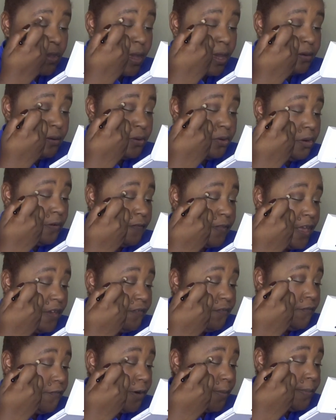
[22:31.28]
I don't know if
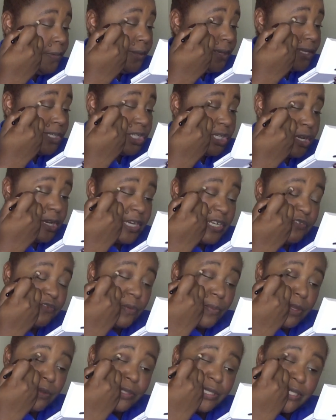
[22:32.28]
that formula had changed
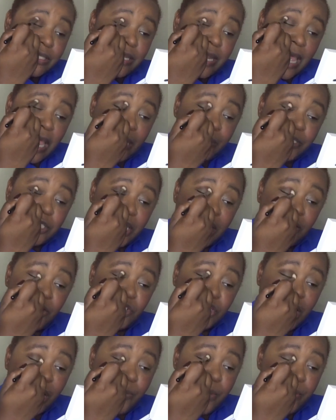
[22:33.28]
from those snap
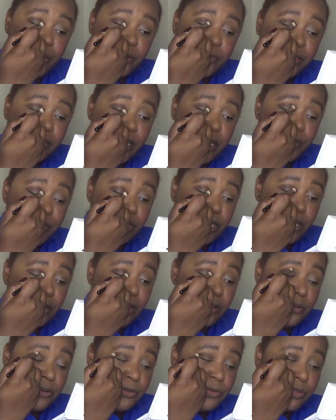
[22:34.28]
shadows. Y'all remember them snap
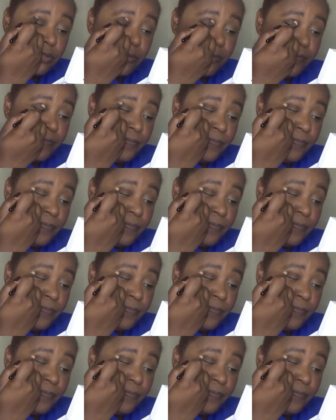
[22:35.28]
shadows?